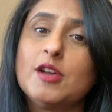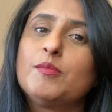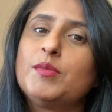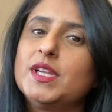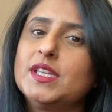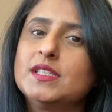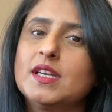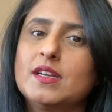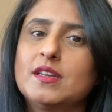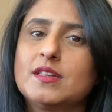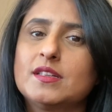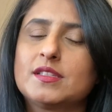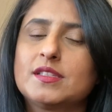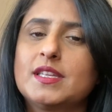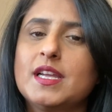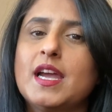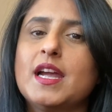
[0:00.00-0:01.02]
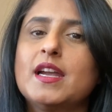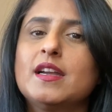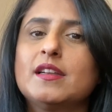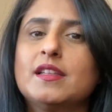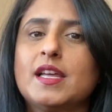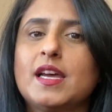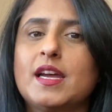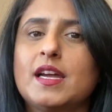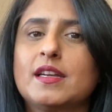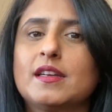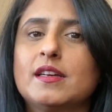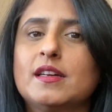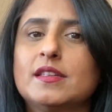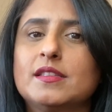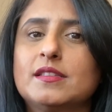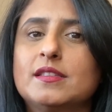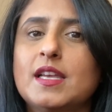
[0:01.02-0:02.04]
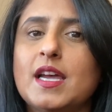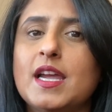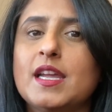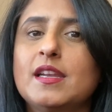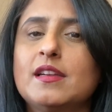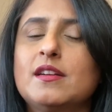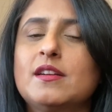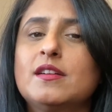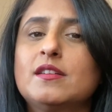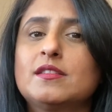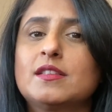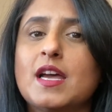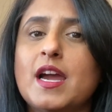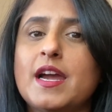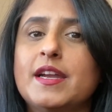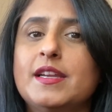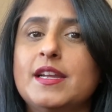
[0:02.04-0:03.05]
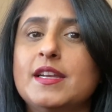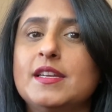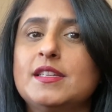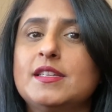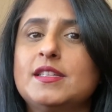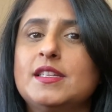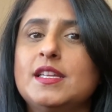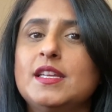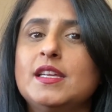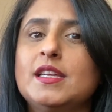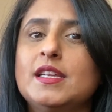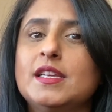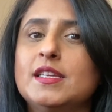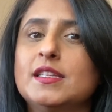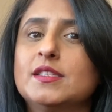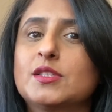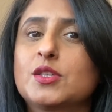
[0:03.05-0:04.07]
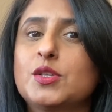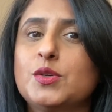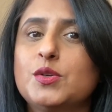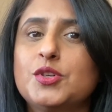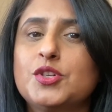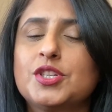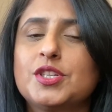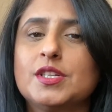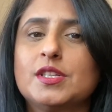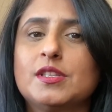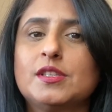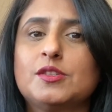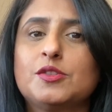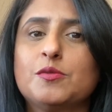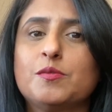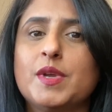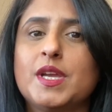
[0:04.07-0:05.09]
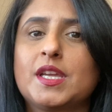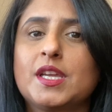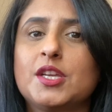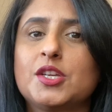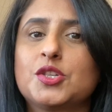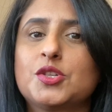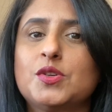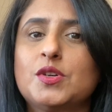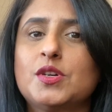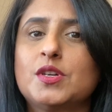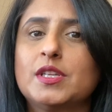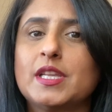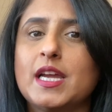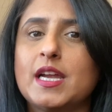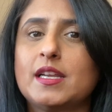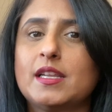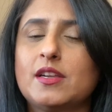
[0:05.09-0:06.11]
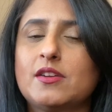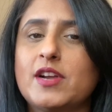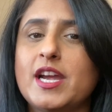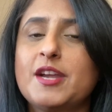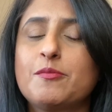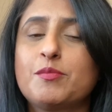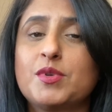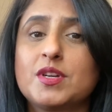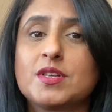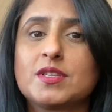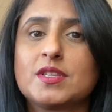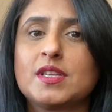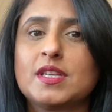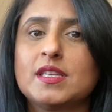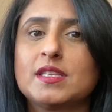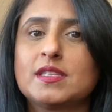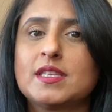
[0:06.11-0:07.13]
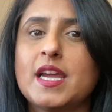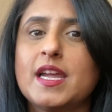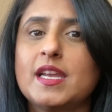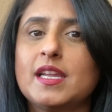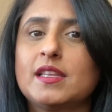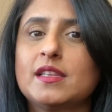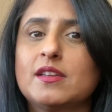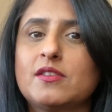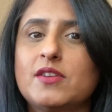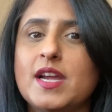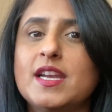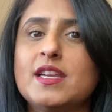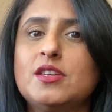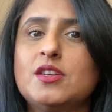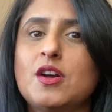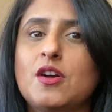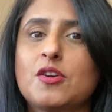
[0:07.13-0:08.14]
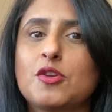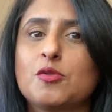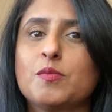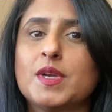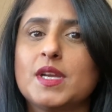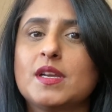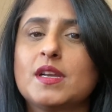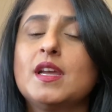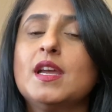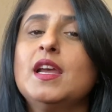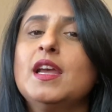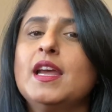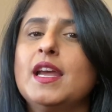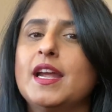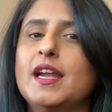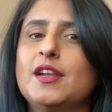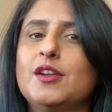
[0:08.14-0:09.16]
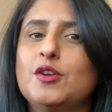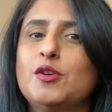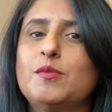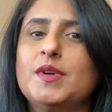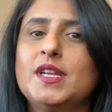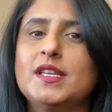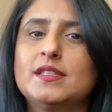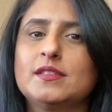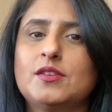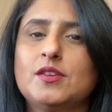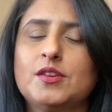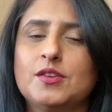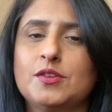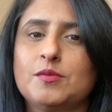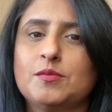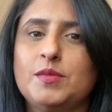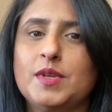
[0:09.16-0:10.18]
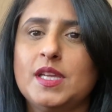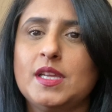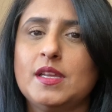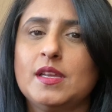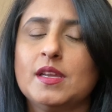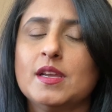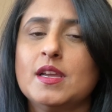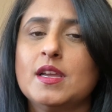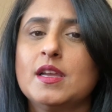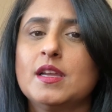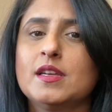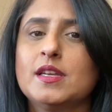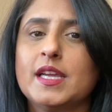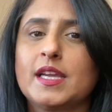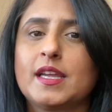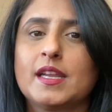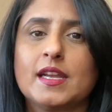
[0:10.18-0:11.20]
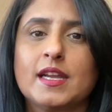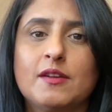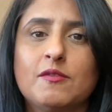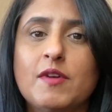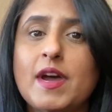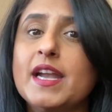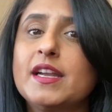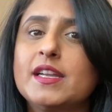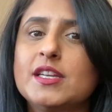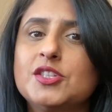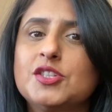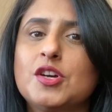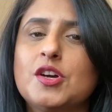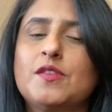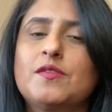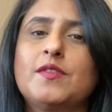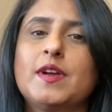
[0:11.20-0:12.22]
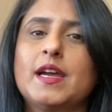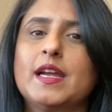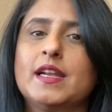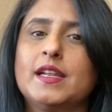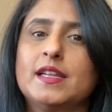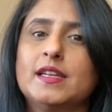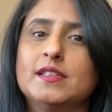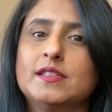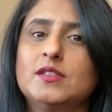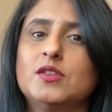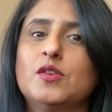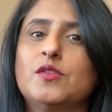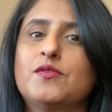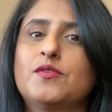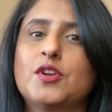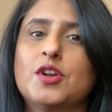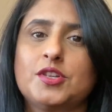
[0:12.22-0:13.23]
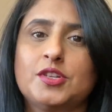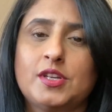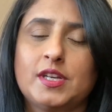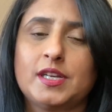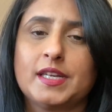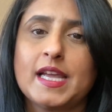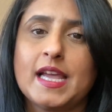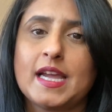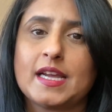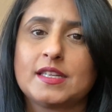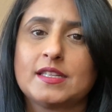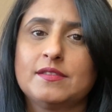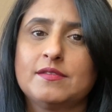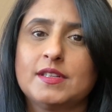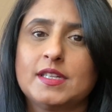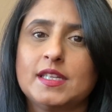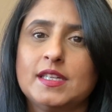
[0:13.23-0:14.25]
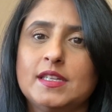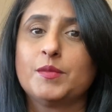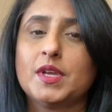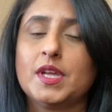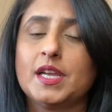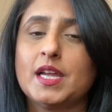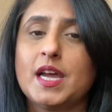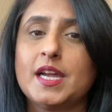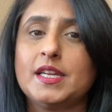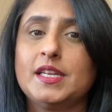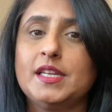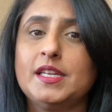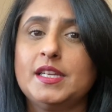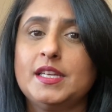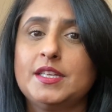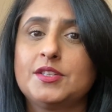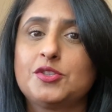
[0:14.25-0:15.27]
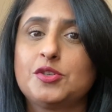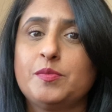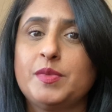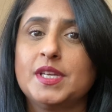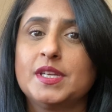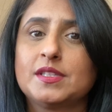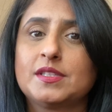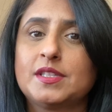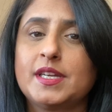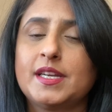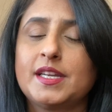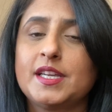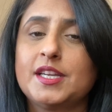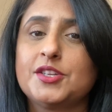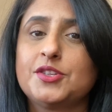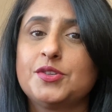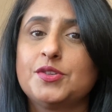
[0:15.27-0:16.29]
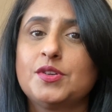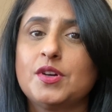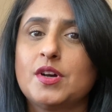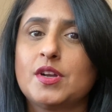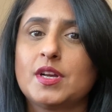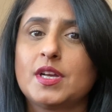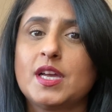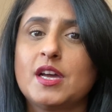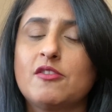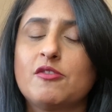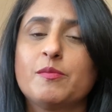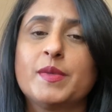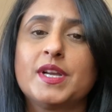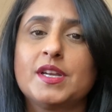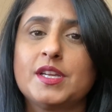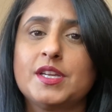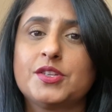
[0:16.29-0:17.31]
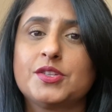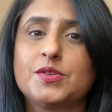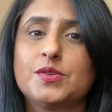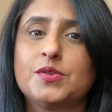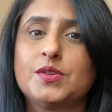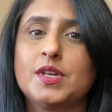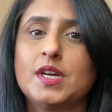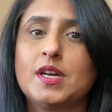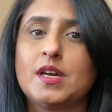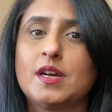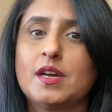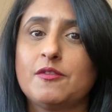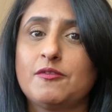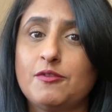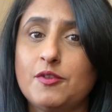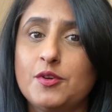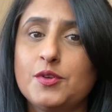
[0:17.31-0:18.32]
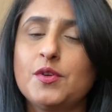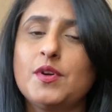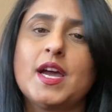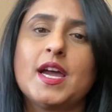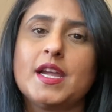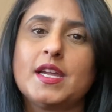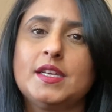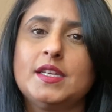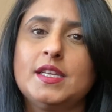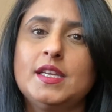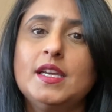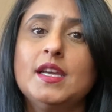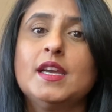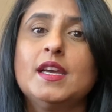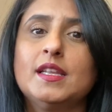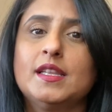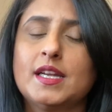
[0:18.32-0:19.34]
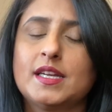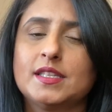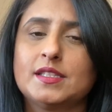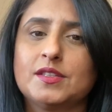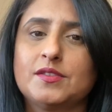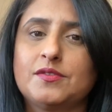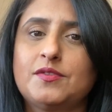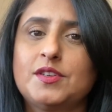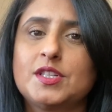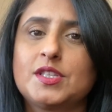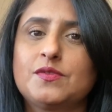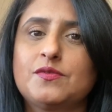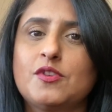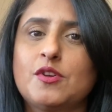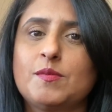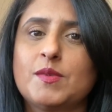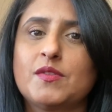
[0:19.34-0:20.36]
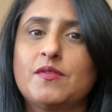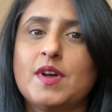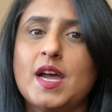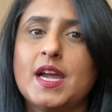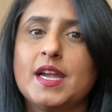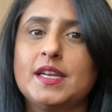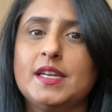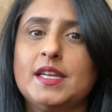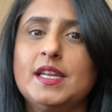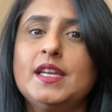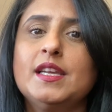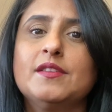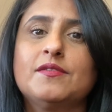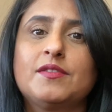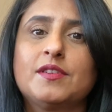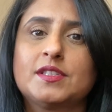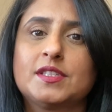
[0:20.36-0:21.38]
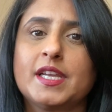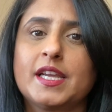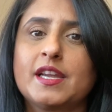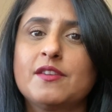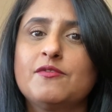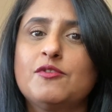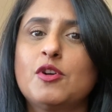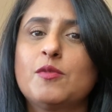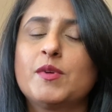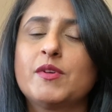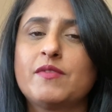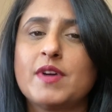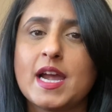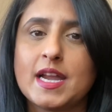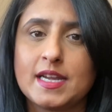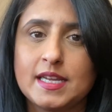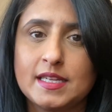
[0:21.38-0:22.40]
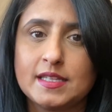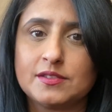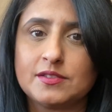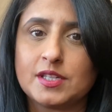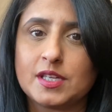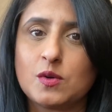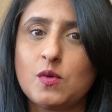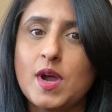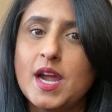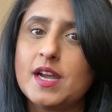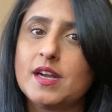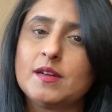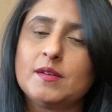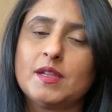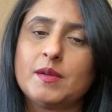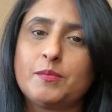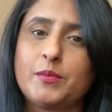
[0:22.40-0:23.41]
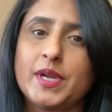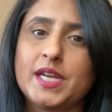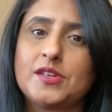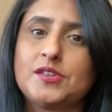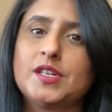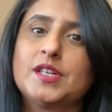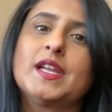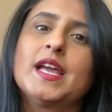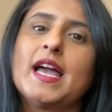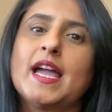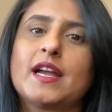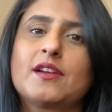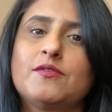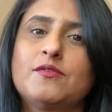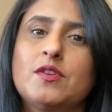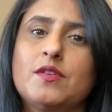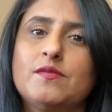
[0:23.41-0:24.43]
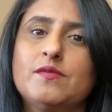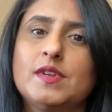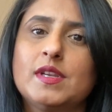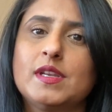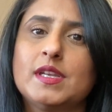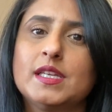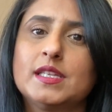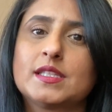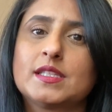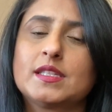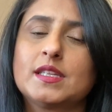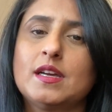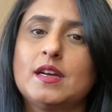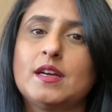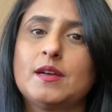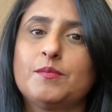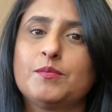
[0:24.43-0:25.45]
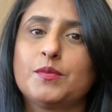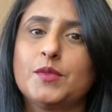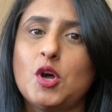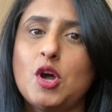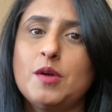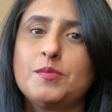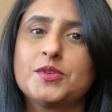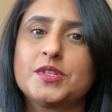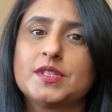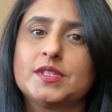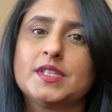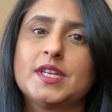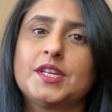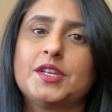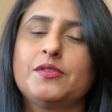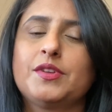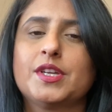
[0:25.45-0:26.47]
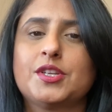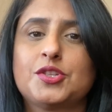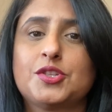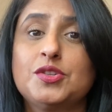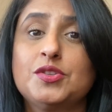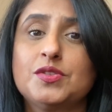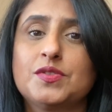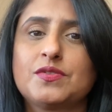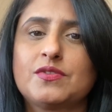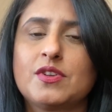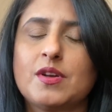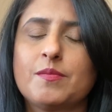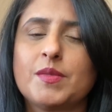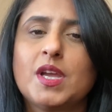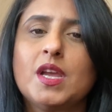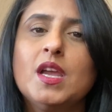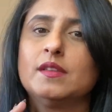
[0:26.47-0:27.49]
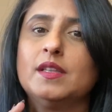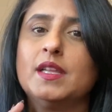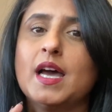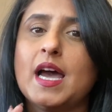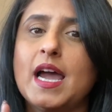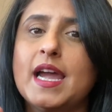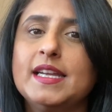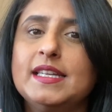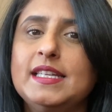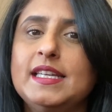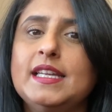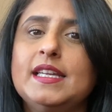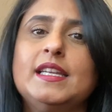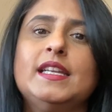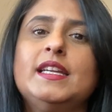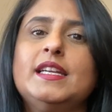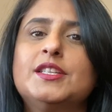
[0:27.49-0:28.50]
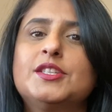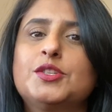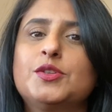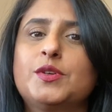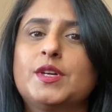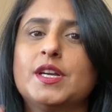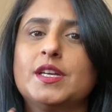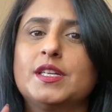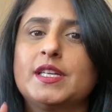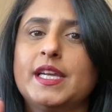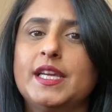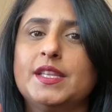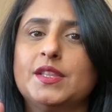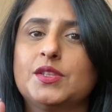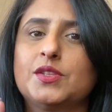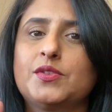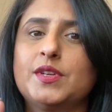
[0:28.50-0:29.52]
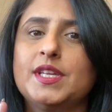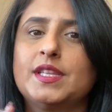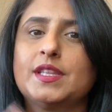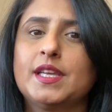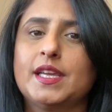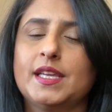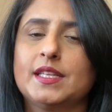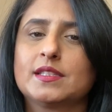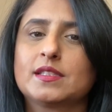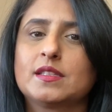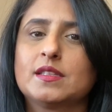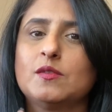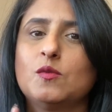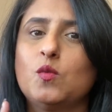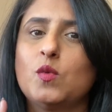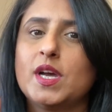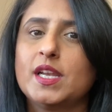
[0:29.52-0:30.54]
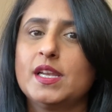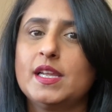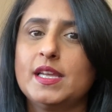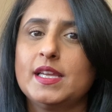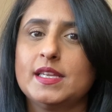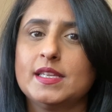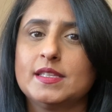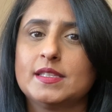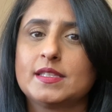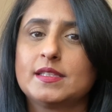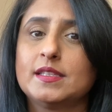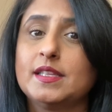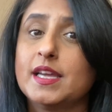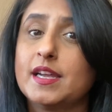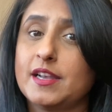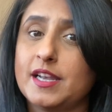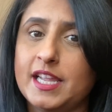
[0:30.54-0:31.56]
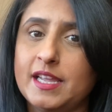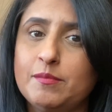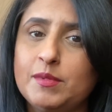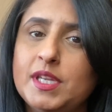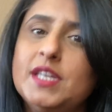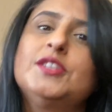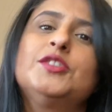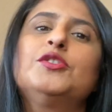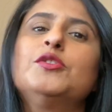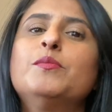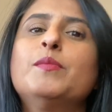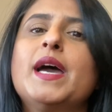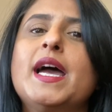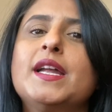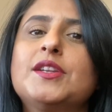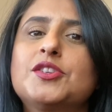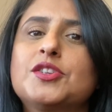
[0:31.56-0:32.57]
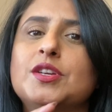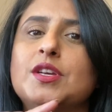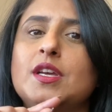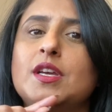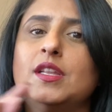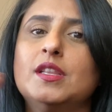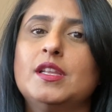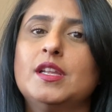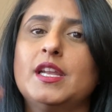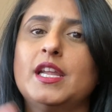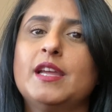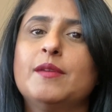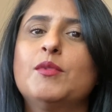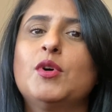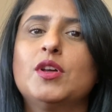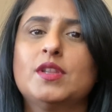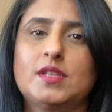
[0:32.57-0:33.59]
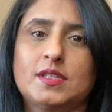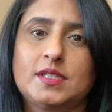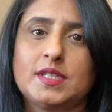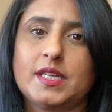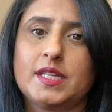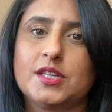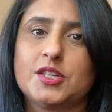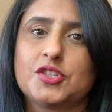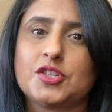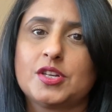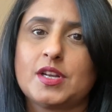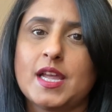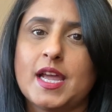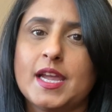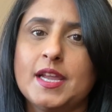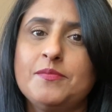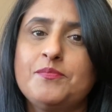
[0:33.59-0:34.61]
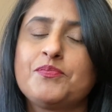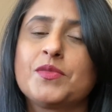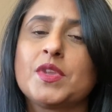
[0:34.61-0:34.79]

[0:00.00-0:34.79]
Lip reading: Please understand that a signer's identity is crucial to making sure that the right person is signing the right document and nobody is going to be taken advantage of and there's no fraudulent activity. An ID needs to be a state issued or a government issued photo ID. That is the first form of ID. If a second form of ID is required, the Patriot Act form will list options that you can choose from. The ID needs to contain 3 things. One is their name needs to match the name on the signature line.